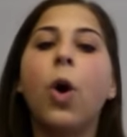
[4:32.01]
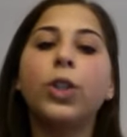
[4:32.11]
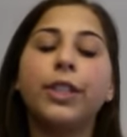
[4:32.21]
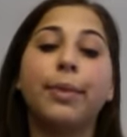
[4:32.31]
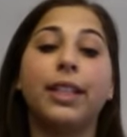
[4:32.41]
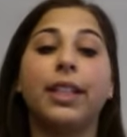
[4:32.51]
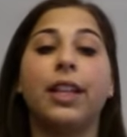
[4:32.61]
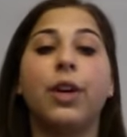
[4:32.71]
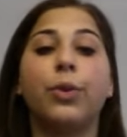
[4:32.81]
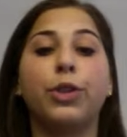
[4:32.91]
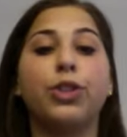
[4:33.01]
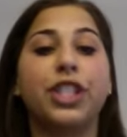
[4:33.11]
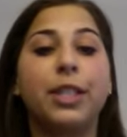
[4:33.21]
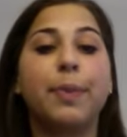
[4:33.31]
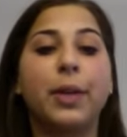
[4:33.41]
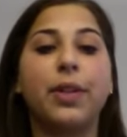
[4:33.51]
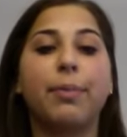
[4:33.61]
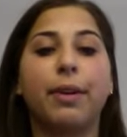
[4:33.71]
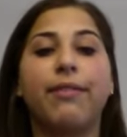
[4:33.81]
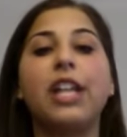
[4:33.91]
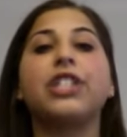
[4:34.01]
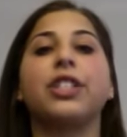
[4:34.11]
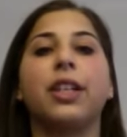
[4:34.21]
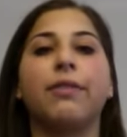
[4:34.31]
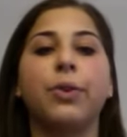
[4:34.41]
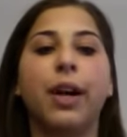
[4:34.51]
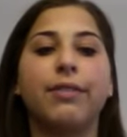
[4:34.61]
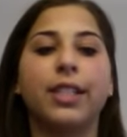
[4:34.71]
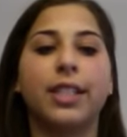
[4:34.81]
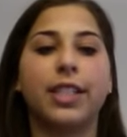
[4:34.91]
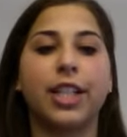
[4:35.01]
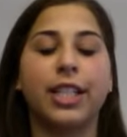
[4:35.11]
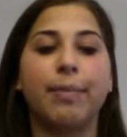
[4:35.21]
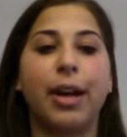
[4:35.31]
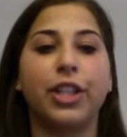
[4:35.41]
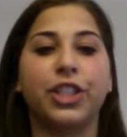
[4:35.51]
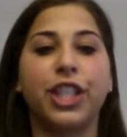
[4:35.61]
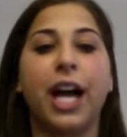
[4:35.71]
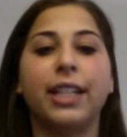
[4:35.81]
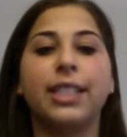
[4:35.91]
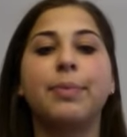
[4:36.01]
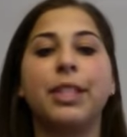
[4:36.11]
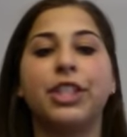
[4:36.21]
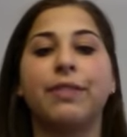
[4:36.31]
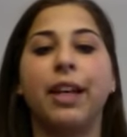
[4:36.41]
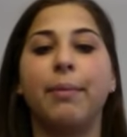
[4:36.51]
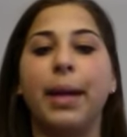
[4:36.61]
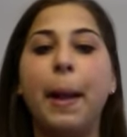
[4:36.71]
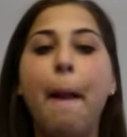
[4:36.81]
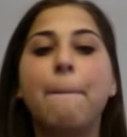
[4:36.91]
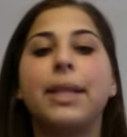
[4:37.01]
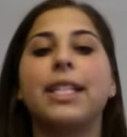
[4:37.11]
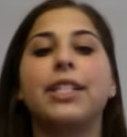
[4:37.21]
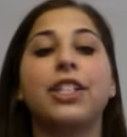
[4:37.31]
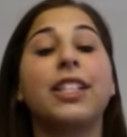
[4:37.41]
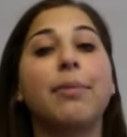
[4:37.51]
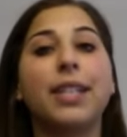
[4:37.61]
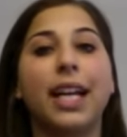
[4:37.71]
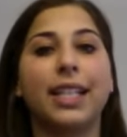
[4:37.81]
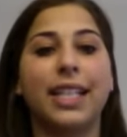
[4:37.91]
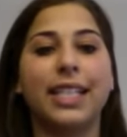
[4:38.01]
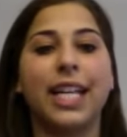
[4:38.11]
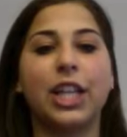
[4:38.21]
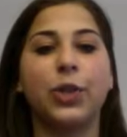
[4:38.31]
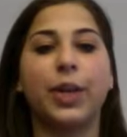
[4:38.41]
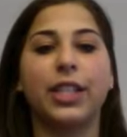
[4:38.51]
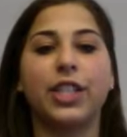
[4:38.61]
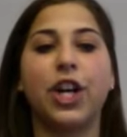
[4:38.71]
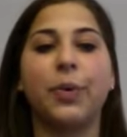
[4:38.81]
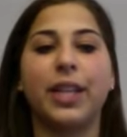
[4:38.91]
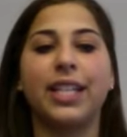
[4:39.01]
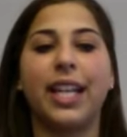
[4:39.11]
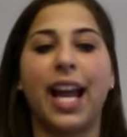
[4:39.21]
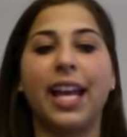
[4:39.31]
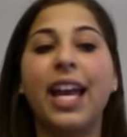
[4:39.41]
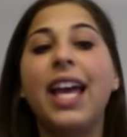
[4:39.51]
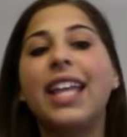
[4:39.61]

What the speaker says: Ultimately, though, you should speak with a professional if you have concerns about your child's speech development, but these are some techniques that you can start with today.